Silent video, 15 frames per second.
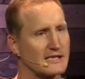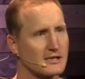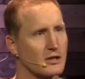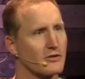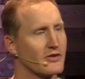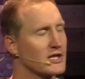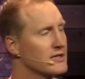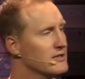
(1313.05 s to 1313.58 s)

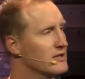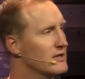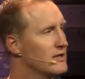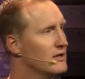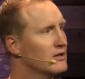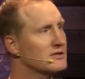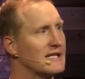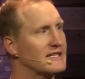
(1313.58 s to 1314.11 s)
serving.
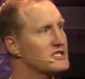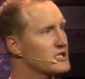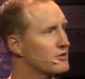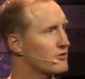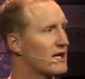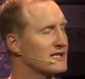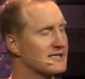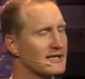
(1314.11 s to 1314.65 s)
It looks like
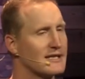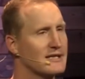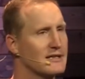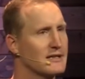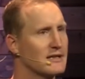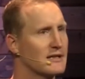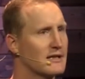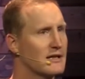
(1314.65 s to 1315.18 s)
generosity.
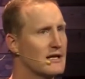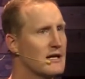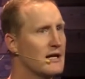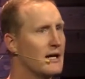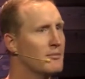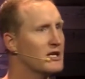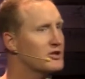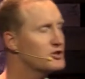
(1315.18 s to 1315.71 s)

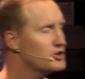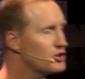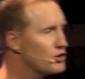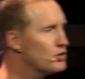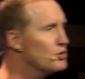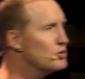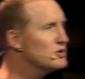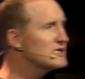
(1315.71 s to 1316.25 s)
I'm going to
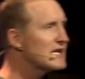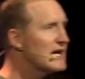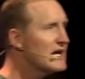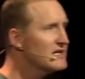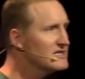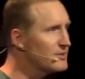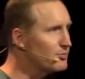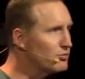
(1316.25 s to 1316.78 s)
choose
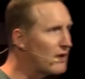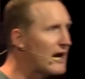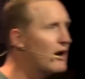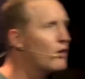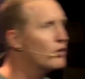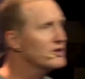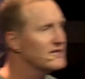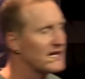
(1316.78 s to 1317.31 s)
to
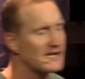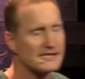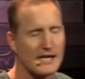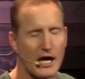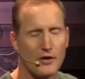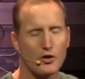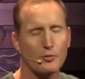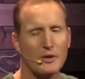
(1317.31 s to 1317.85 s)
prioritize
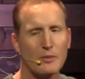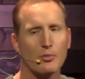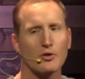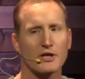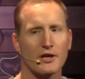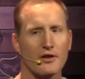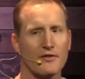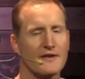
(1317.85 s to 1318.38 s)
other people
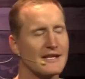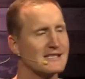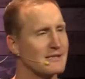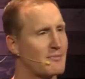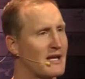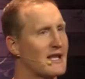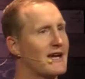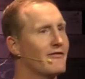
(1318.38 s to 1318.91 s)
and other things in
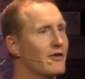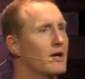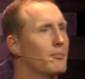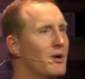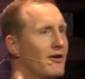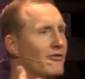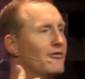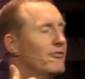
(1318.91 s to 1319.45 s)
my life
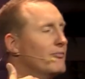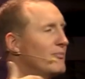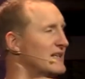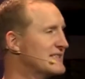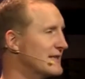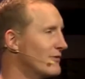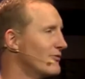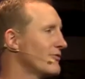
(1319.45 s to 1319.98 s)
above
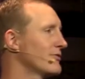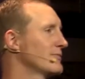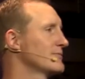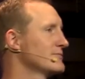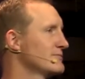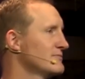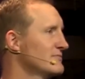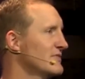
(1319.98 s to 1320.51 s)
myself.
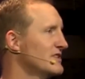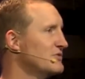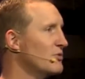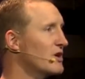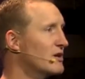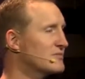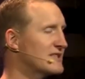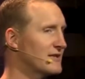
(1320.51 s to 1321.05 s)
That's what
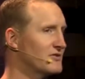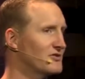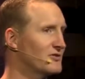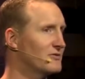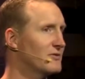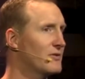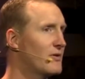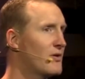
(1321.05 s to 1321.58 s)
it comes down to.
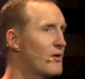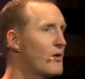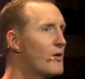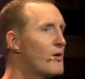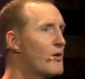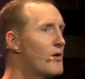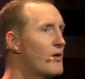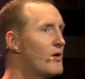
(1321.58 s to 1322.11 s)

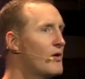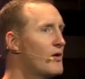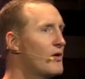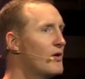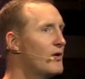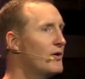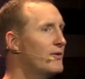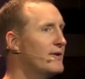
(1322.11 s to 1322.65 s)

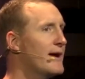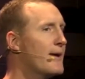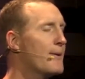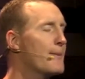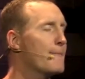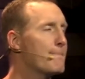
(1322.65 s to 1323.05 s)
Now,